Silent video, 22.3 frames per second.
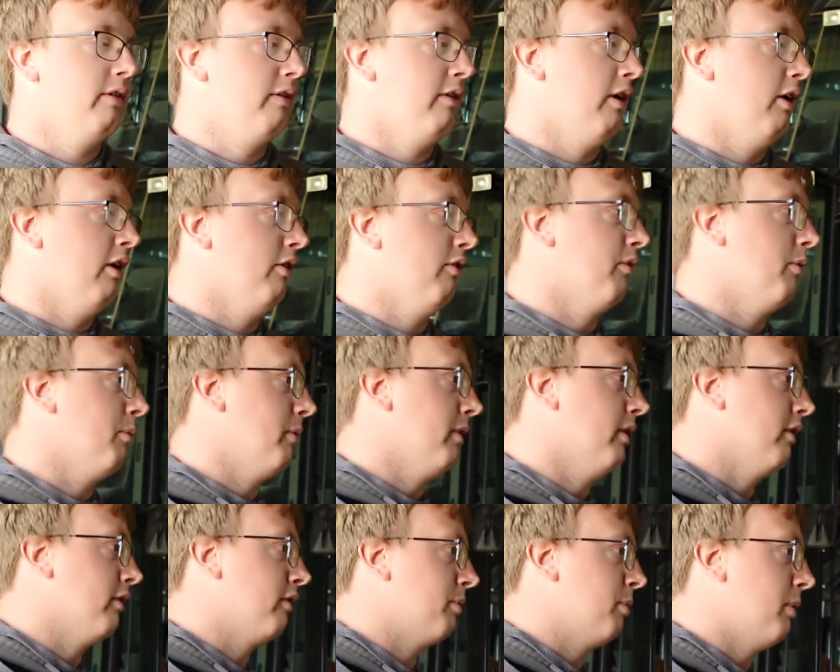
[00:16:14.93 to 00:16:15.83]
all of them
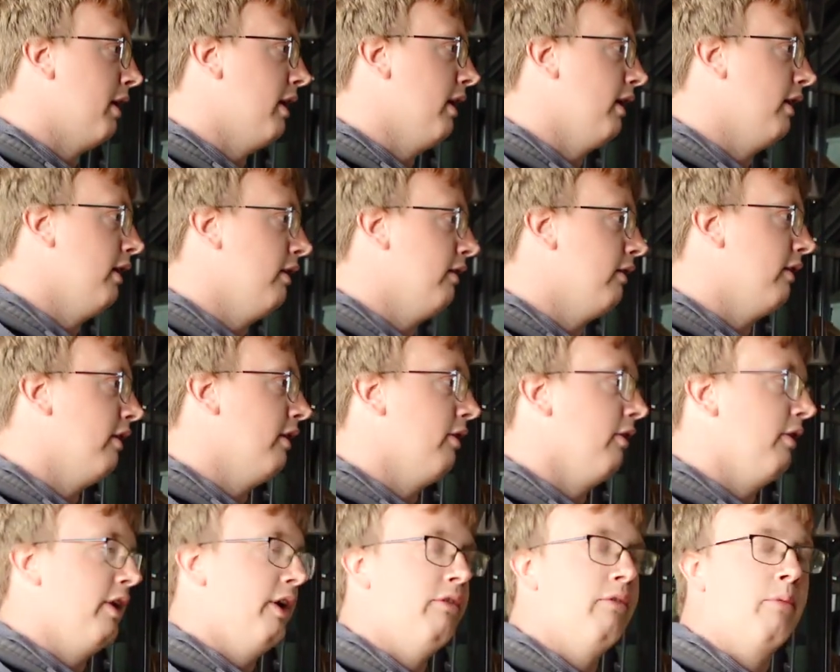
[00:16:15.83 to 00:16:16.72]
are spraying and they
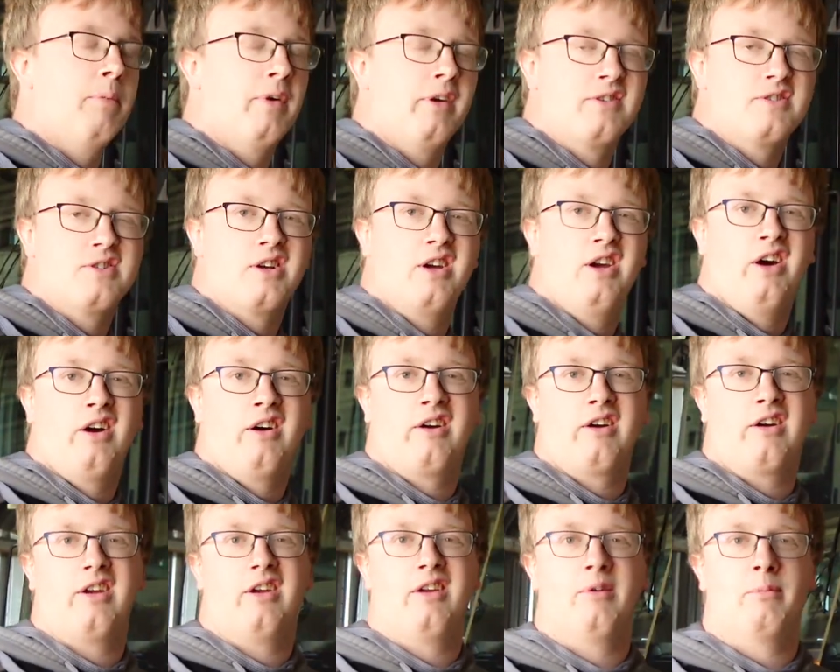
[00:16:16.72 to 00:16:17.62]
don't have a bunch of
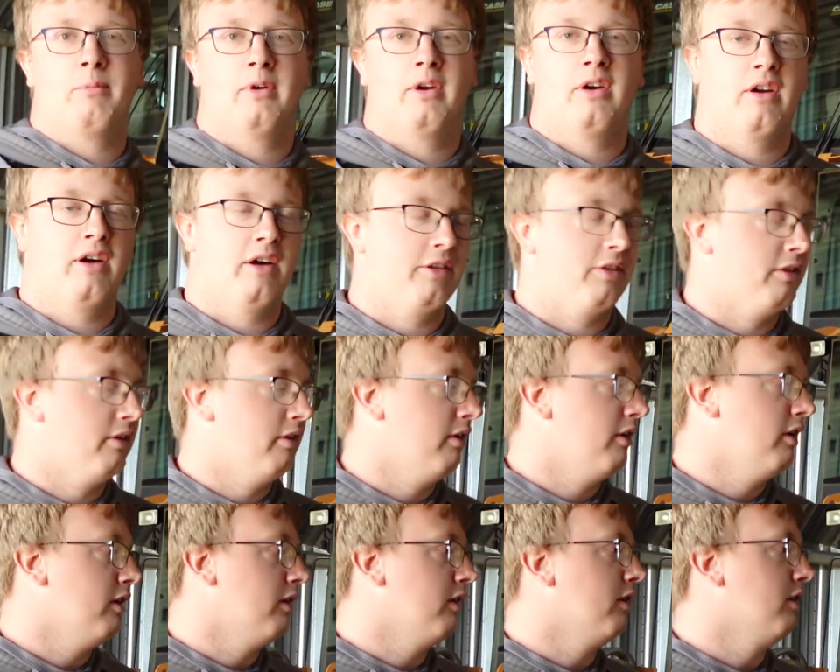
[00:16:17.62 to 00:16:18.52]
gunk in them or
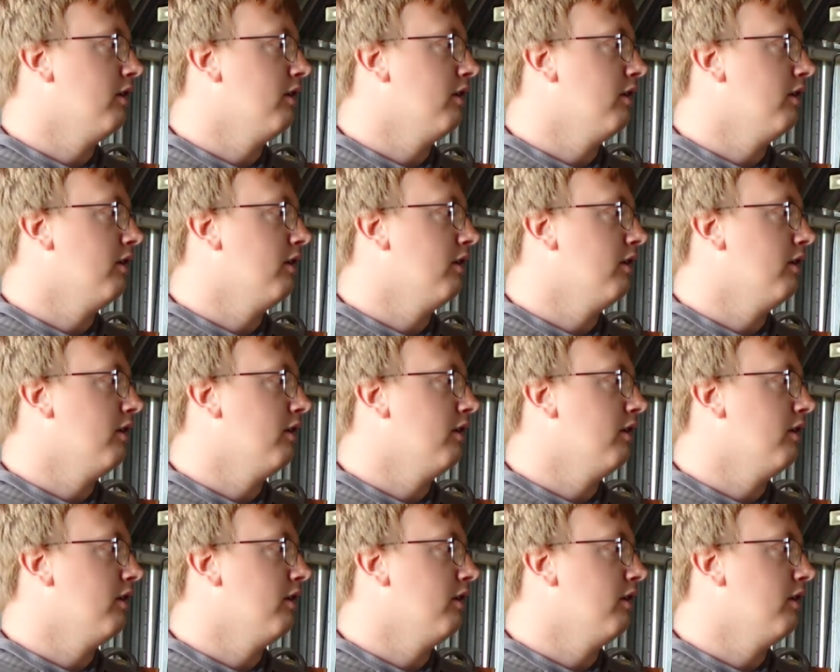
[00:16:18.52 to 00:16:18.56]
nothing.